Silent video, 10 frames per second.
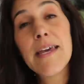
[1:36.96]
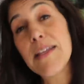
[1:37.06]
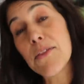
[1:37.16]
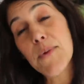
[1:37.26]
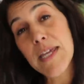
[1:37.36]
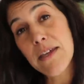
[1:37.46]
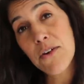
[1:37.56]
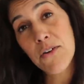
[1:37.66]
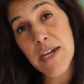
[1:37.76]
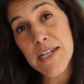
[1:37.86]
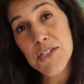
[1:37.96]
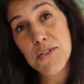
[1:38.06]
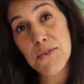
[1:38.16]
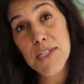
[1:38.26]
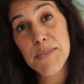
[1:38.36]
Another way you can create
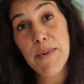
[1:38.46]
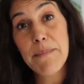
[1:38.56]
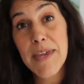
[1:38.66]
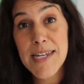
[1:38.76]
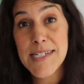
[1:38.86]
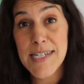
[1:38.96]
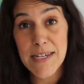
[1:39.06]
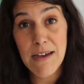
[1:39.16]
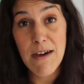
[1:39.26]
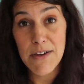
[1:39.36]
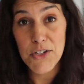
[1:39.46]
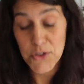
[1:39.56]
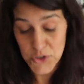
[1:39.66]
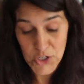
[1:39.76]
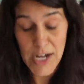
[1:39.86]
tooth is by painting on
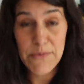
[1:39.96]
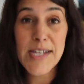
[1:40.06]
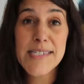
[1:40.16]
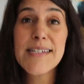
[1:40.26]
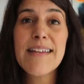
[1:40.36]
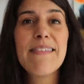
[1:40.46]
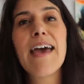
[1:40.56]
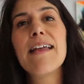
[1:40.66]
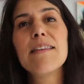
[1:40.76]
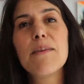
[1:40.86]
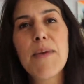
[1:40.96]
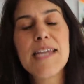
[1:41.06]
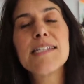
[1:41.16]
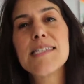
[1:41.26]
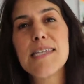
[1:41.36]
your dried resin. The
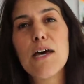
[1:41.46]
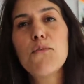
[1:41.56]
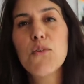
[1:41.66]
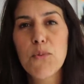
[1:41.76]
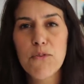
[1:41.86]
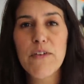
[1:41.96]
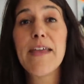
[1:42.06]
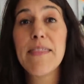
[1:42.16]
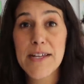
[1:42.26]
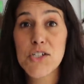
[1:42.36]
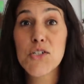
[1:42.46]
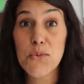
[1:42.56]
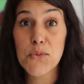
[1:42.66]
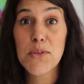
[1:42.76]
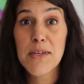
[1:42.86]
paint itself will provide that
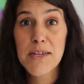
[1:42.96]
tooth